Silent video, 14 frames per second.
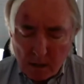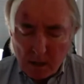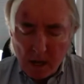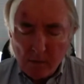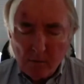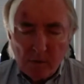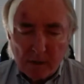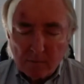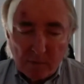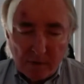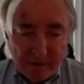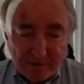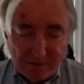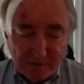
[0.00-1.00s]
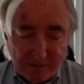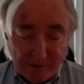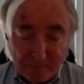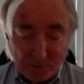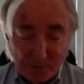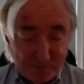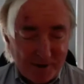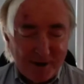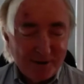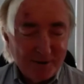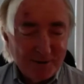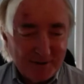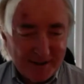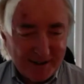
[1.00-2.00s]
I would, I'm sort of honored to
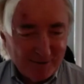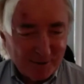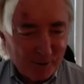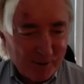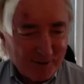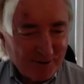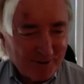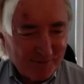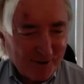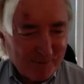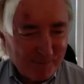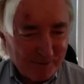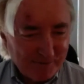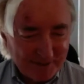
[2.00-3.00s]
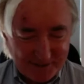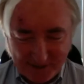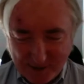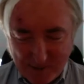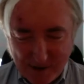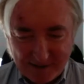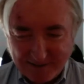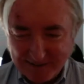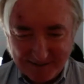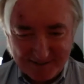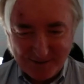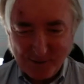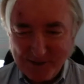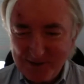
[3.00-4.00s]
have a question from Professor Kamata in
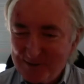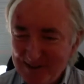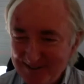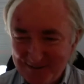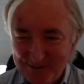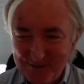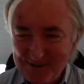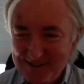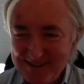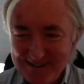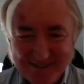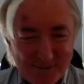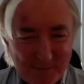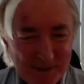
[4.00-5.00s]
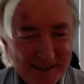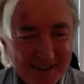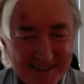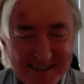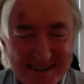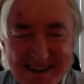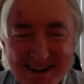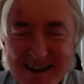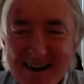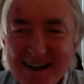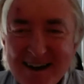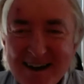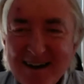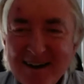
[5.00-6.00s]
Tokyo, that's or in Japan.
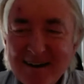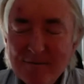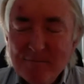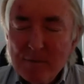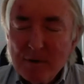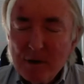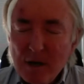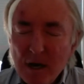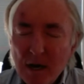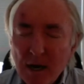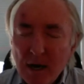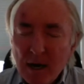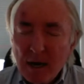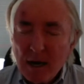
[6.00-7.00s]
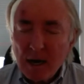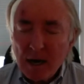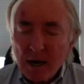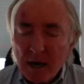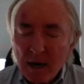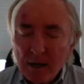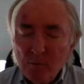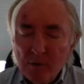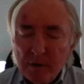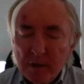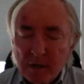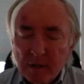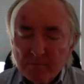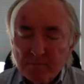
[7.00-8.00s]
Um, I would,
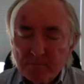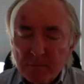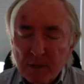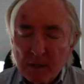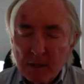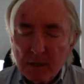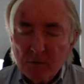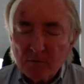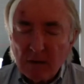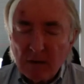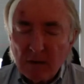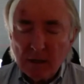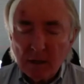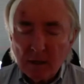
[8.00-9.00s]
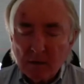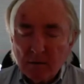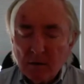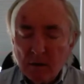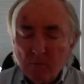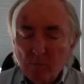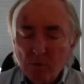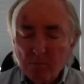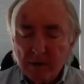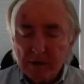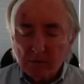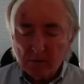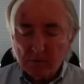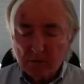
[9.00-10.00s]
taking it on a more
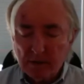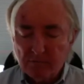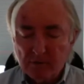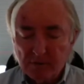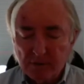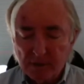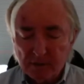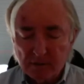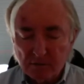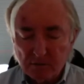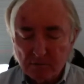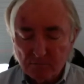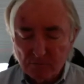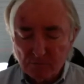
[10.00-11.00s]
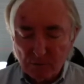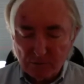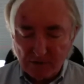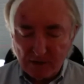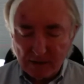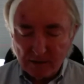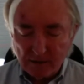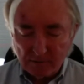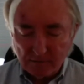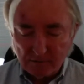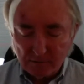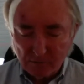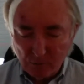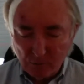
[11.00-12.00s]
micro level than Roseanne,
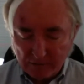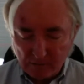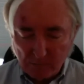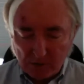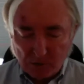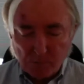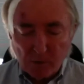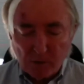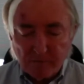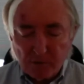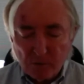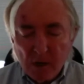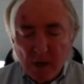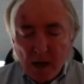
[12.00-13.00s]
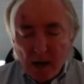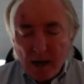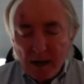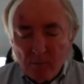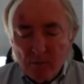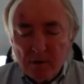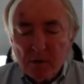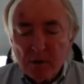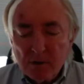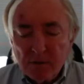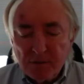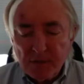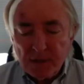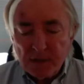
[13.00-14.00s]
who has a much broader view, I would
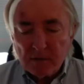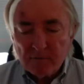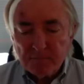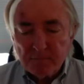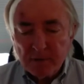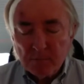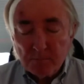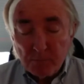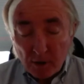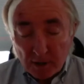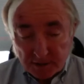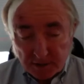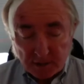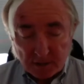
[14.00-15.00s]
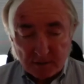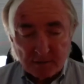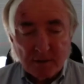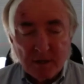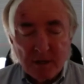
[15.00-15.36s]
think of in Boston,